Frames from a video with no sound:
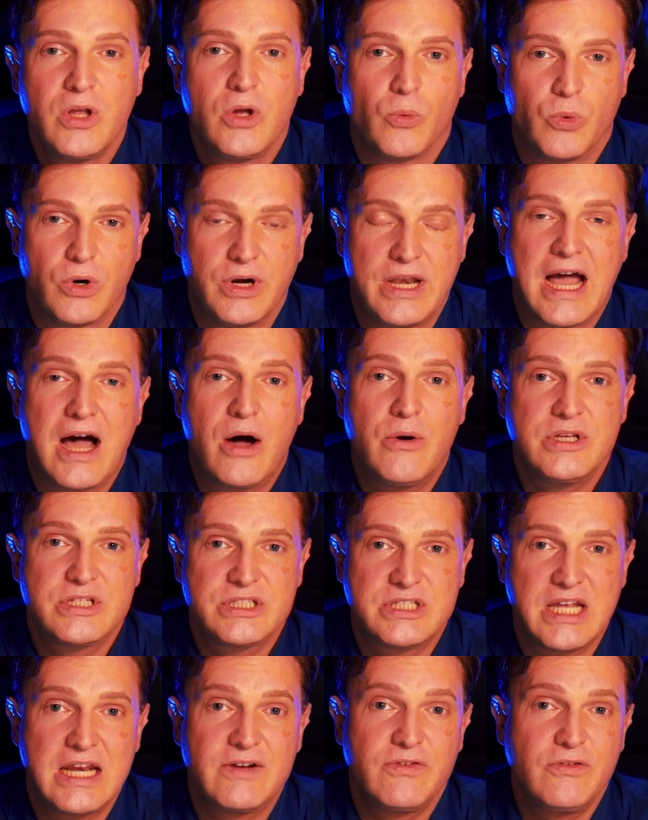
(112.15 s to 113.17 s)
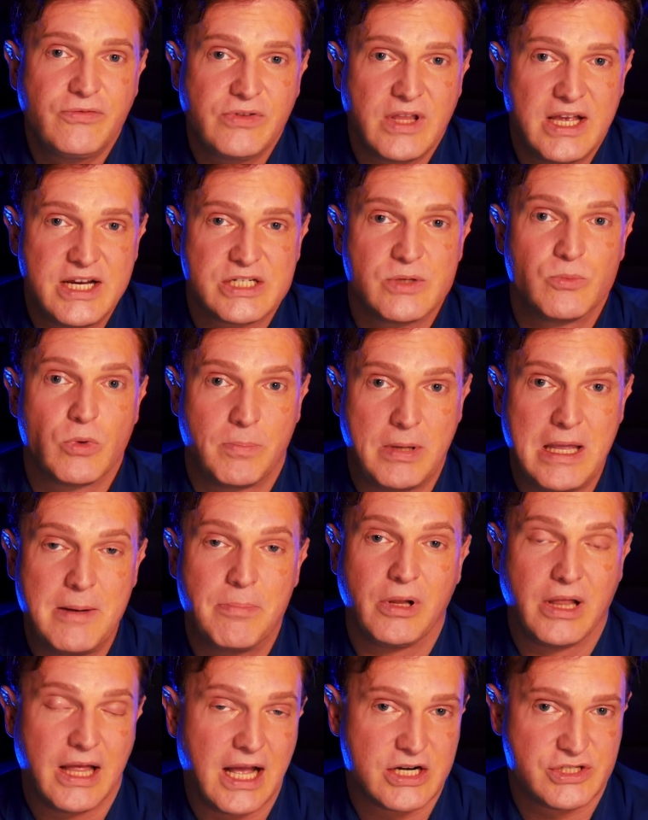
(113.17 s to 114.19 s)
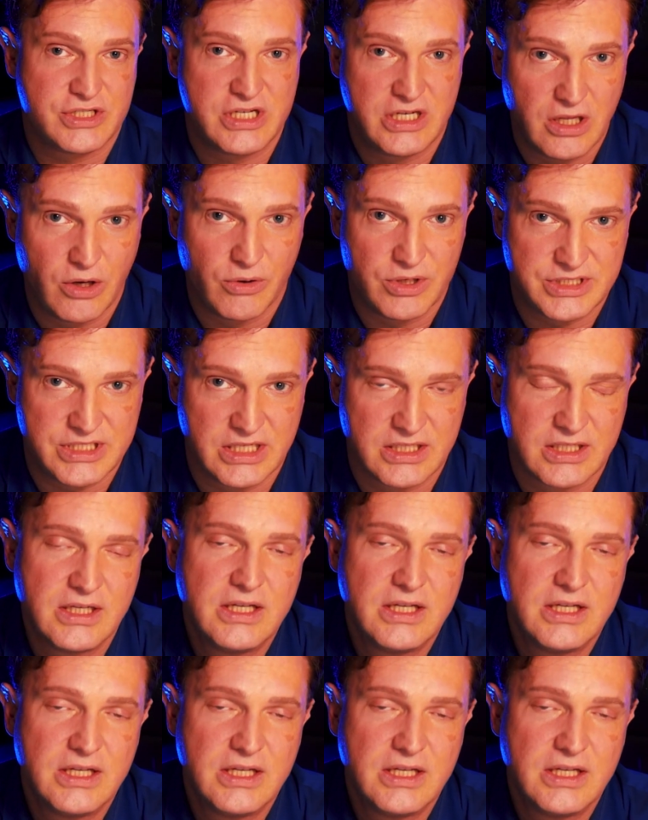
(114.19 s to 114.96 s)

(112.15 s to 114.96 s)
We're now in a state of inflation where people actually notice it.